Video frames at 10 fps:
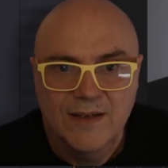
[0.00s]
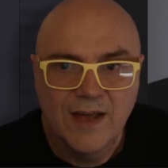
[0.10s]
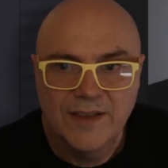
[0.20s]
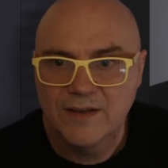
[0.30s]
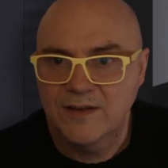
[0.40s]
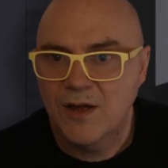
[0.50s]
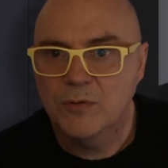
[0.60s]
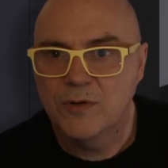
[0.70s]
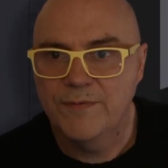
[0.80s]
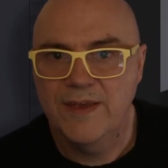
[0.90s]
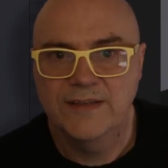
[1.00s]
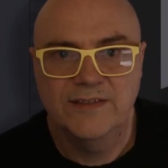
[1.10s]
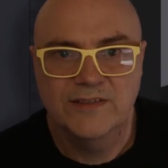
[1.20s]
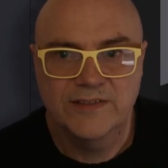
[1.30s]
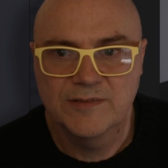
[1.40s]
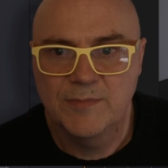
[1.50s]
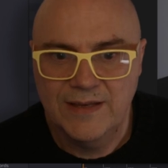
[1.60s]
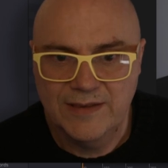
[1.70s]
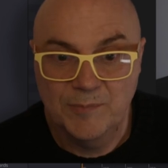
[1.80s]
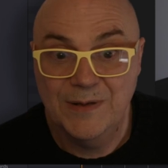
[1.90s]
And the goal of this is just to
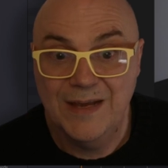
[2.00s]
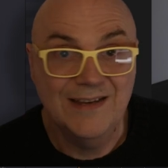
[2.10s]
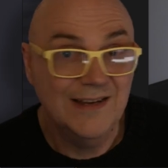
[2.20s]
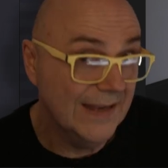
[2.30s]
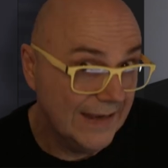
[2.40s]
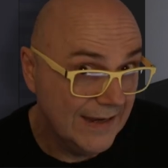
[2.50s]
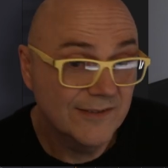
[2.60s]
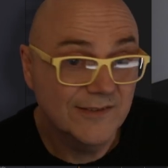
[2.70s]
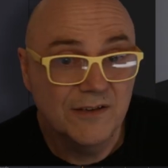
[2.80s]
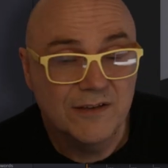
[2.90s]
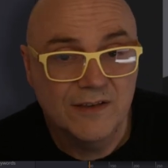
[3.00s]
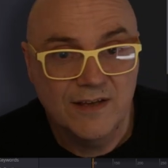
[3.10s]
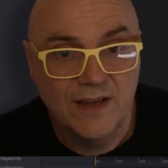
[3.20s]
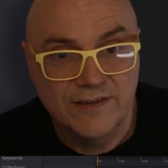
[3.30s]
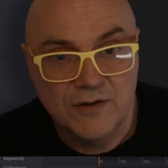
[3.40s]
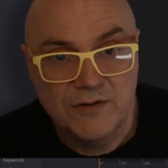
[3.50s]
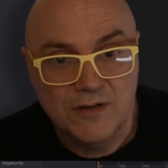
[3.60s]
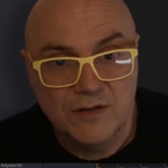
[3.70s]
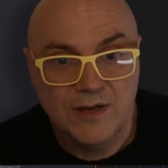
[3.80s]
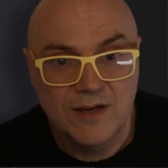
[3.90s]
make the plate clean so that it's only
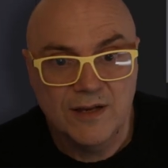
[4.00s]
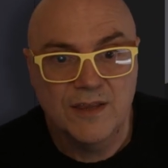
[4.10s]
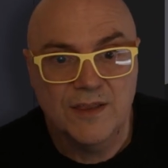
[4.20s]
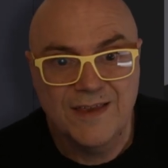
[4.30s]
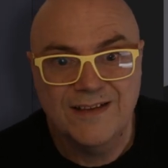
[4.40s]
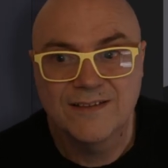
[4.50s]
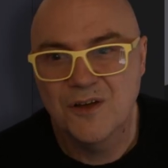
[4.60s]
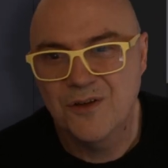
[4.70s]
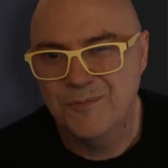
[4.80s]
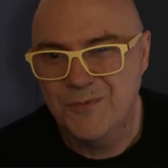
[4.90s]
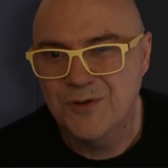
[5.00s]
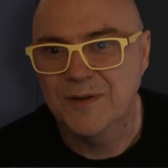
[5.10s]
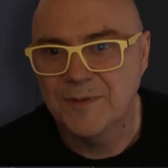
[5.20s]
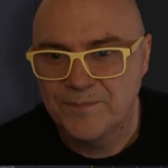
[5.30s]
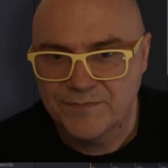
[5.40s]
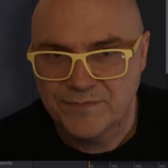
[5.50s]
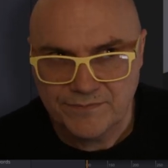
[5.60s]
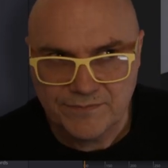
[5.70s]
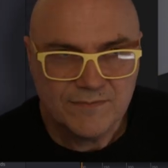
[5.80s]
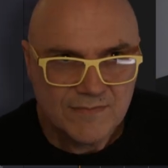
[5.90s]
looking at the things that aren't moving.
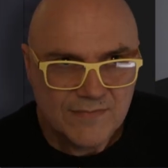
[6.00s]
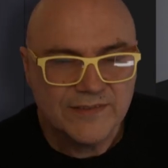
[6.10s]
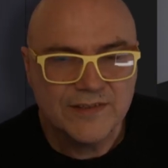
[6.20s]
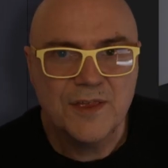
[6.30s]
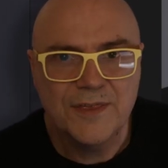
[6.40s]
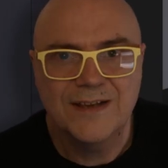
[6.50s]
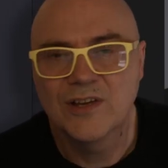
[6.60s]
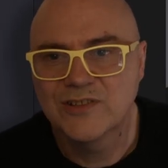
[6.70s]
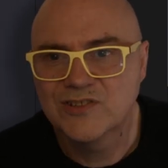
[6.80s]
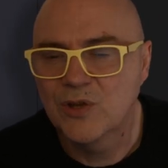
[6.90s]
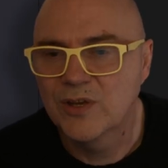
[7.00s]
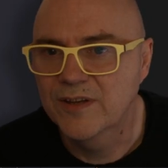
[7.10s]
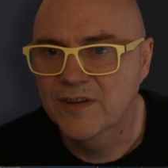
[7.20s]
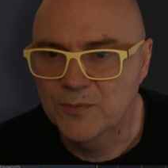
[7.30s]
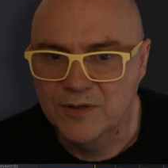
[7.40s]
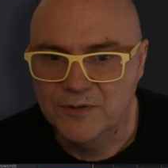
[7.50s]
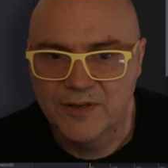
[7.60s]
So the things that are solid in the world.